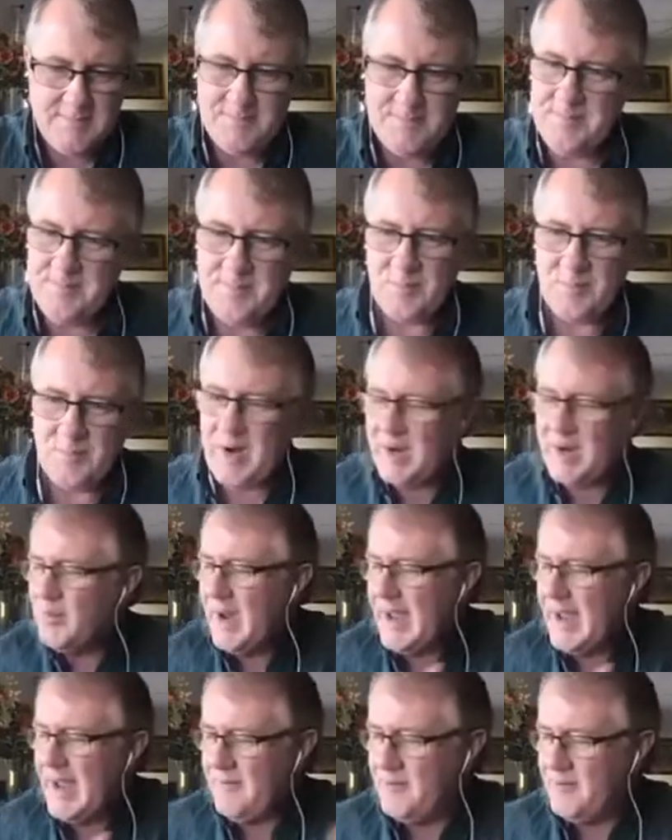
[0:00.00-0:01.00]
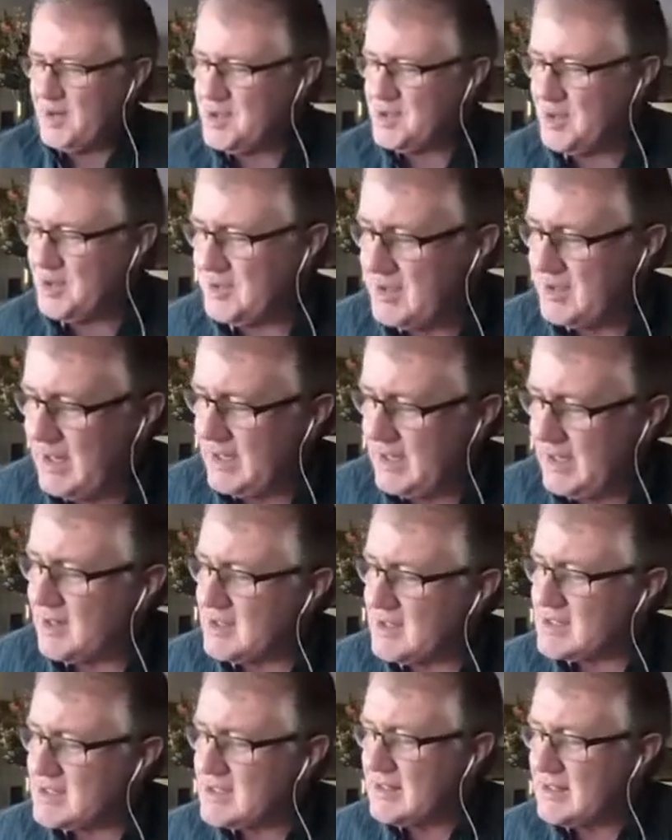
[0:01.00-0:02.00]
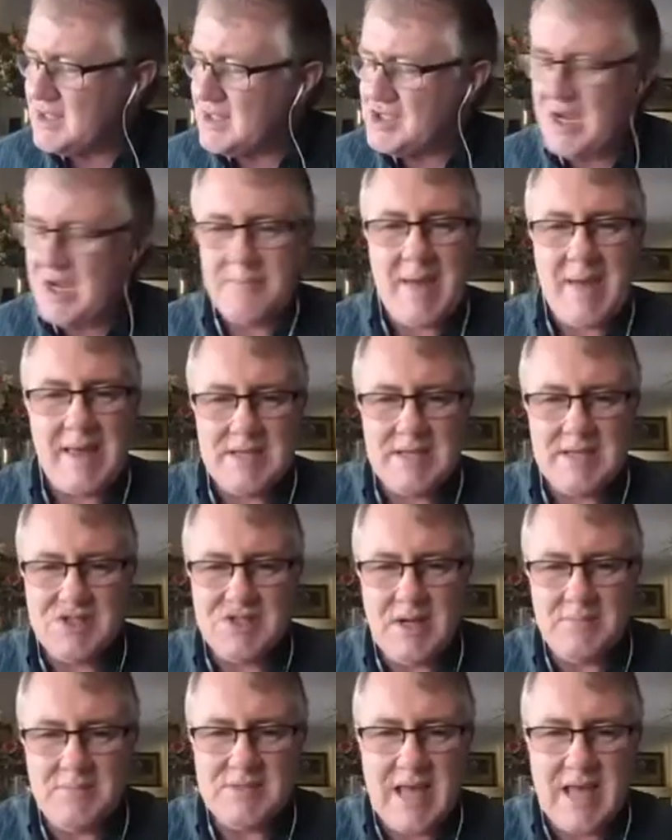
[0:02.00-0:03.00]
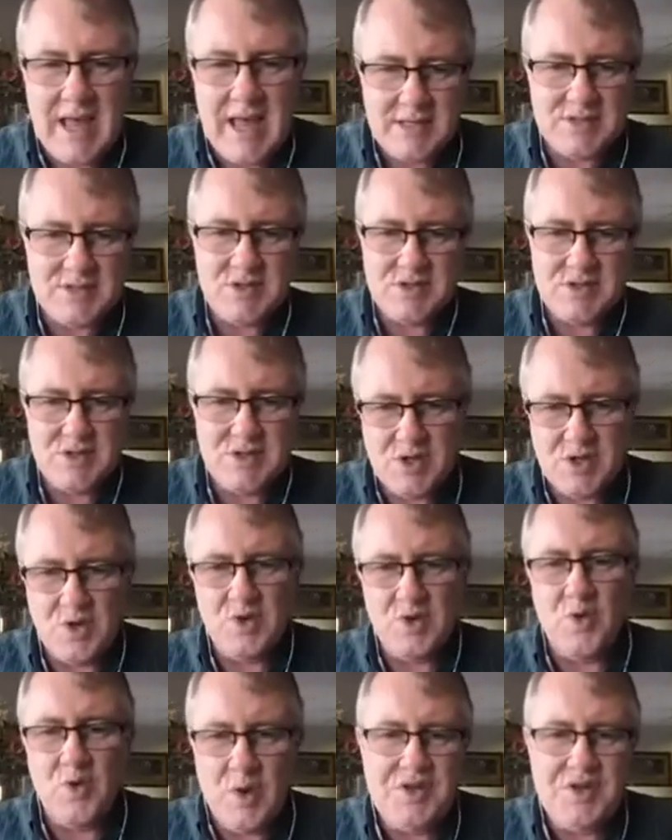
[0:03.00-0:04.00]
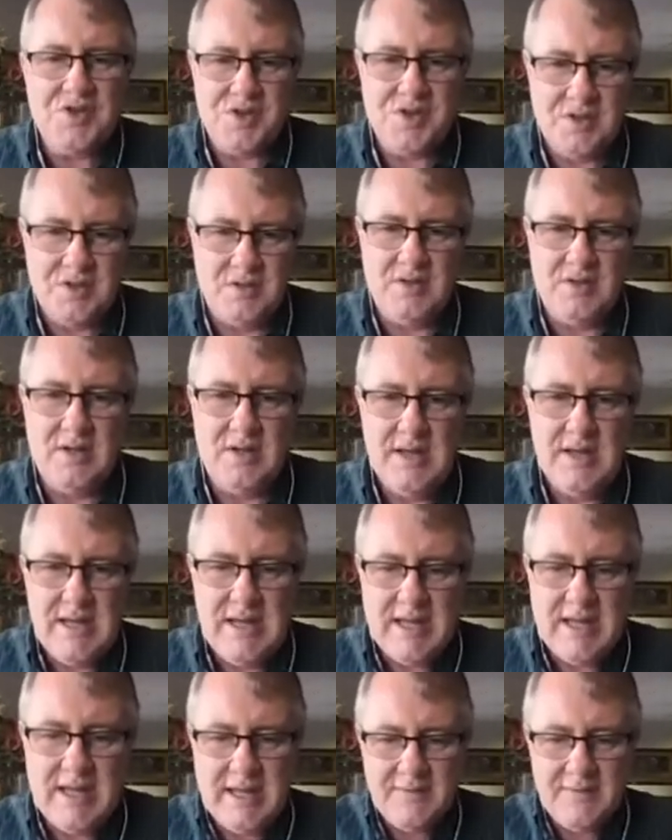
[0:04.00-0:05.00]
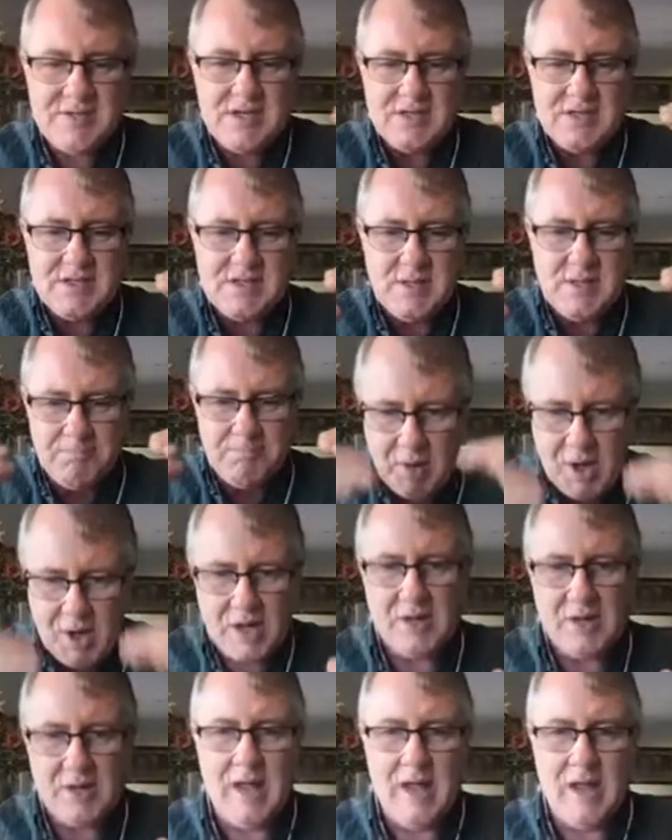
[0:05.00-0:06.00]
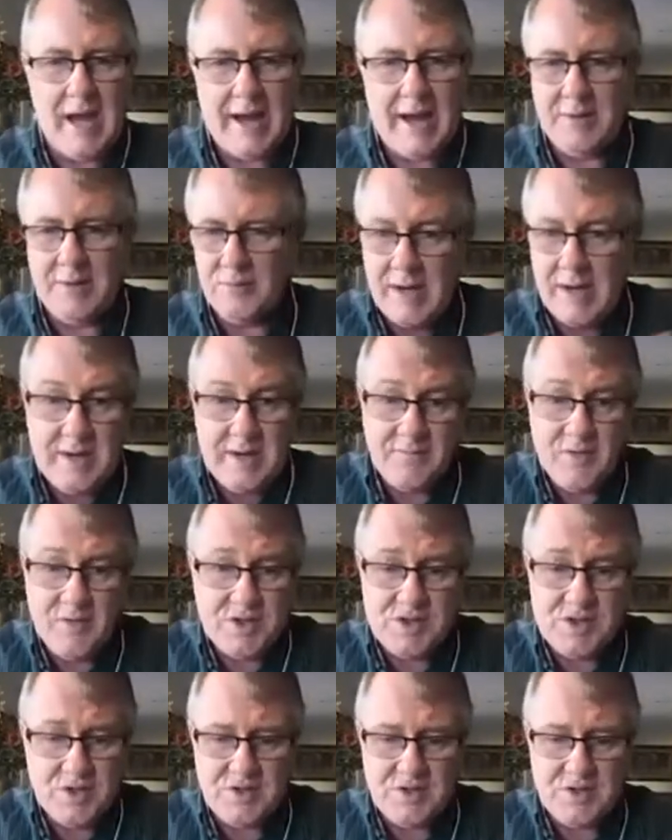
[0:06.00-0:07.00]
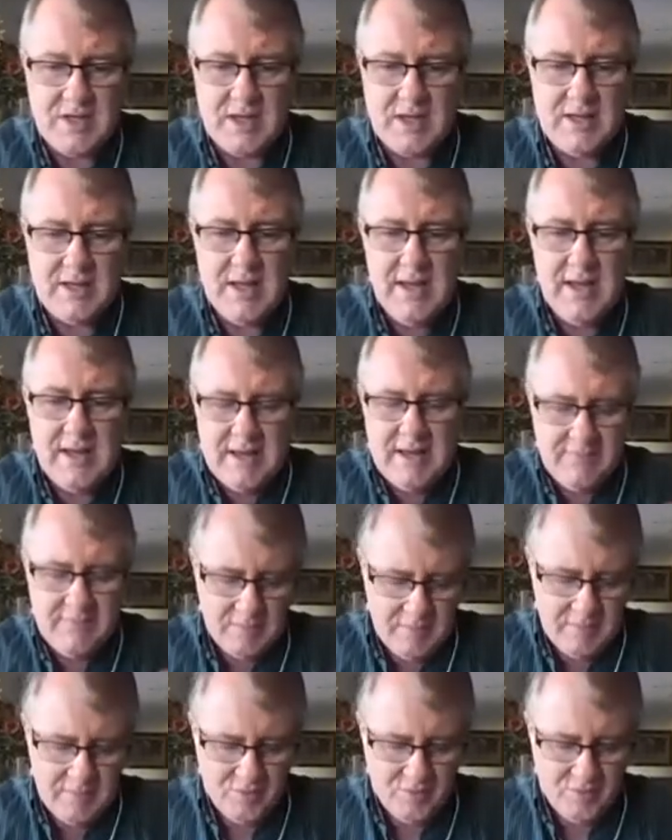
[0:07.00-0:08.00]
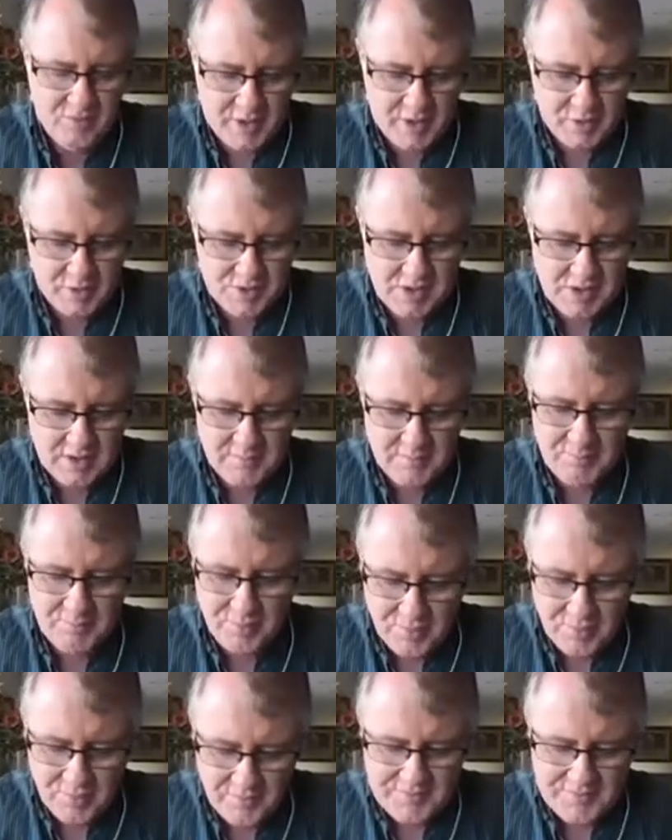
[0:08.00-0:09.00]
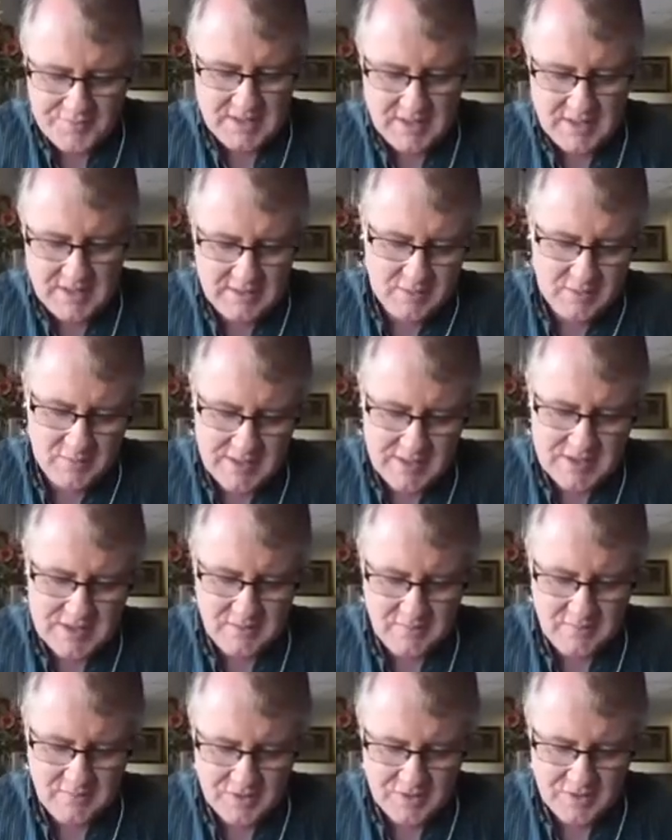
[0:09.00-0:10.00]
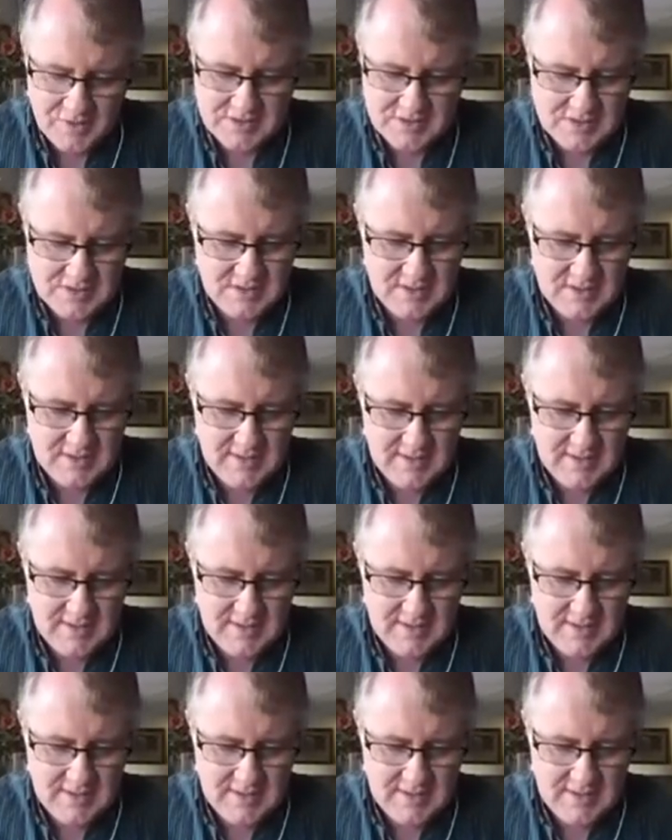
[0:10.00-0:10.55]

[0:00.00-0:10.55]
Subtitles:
Right away in verse 13, you can see that James answers his own question. He gives us the bottom line right in verse 13, even before he goes on and proves it in the rest of the verses.